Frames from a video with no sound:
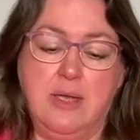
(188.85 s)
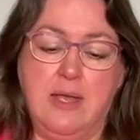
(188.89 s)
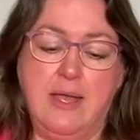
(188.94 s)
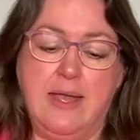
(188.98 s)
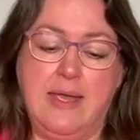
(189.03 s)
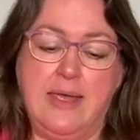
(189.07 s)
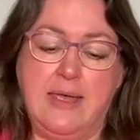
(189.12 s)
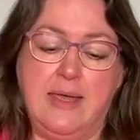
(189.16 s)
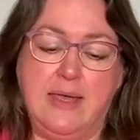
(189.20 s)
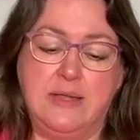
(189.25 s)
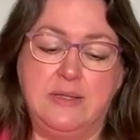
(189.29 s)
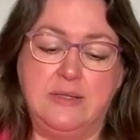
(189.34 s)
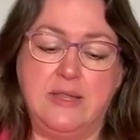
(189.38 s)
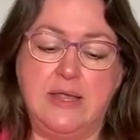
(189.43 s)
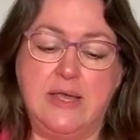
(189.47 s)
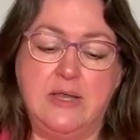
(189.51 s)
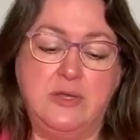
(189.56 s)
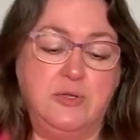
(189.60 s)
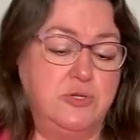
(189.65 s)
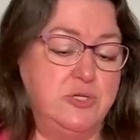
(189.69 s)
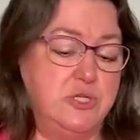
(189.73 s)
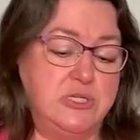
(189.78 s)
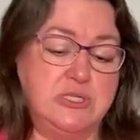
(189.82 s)
And
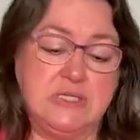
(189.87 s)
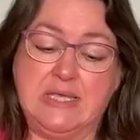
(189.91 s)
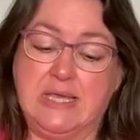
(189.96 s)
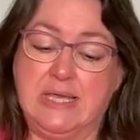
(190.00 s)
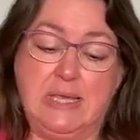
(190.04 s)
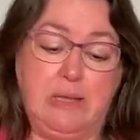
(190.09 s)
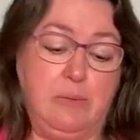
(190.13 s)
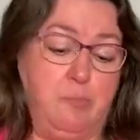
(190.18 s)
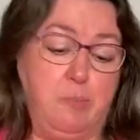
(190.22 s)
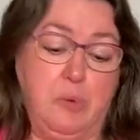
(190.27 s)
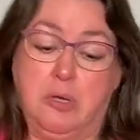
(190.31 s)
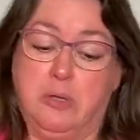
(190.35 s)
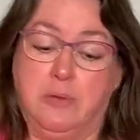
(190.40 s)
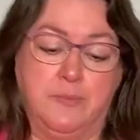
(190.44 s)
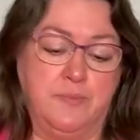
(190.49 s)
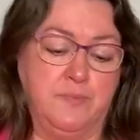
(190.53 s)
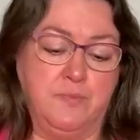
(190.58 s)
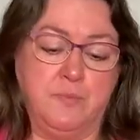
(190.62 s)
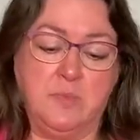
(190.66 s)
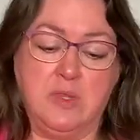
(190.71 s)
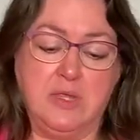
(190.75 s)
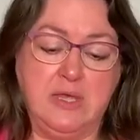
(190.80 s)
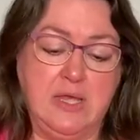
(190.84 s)
then you just keep
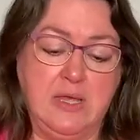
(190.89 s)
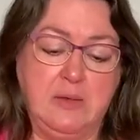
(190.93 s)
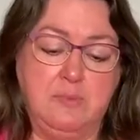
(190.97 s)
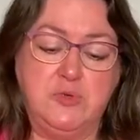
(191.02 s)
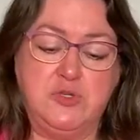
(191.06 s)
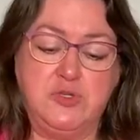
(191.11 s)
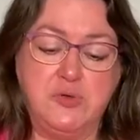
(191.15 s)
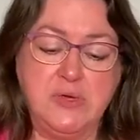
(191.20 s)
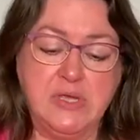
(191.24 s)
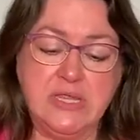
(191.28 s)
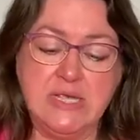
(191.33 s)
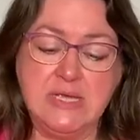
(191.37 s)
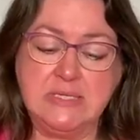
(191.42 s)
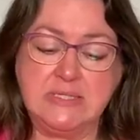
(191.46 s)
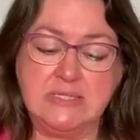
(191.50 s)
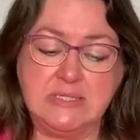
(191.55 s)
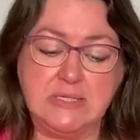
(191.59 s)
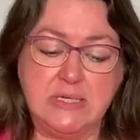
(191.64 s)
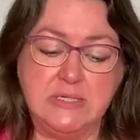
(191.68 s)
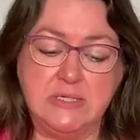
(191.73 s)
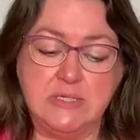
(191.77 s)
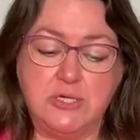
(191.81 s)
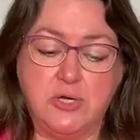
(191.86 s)
doing this
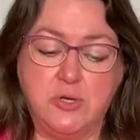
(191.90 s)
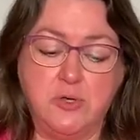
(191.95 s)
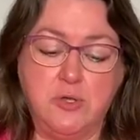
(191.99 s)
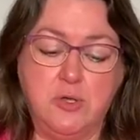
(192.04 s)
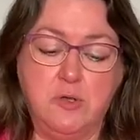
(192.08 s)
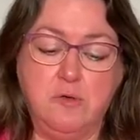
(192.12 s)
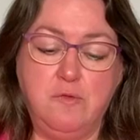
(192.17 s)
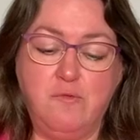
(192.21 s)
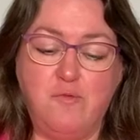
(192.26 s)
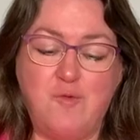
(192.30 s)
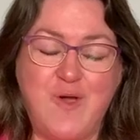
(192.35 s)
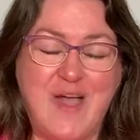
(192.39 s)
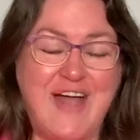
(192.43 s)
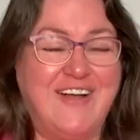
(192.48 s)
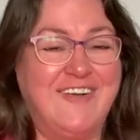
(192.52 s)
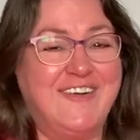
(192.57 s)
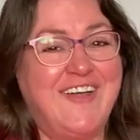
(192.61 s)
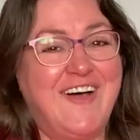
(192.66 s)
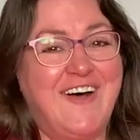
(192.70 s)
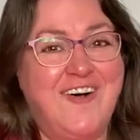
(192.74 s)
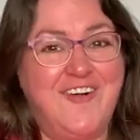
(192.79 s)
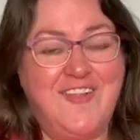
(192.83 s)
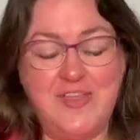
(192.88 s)
until you've wound
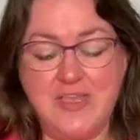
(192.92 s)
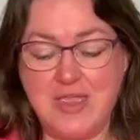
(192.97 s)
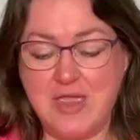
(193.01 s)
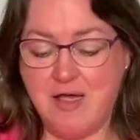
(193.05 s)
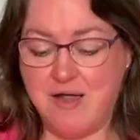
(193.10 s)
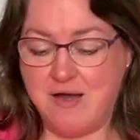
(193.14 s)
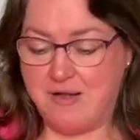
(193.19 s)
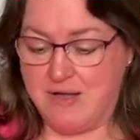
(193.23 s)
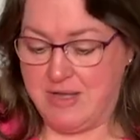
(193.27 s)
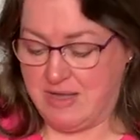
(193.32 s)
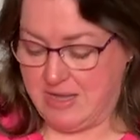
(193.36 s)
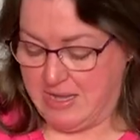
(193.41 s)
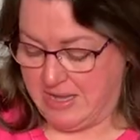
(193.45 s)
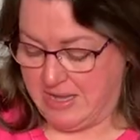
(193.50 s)
all the yarn.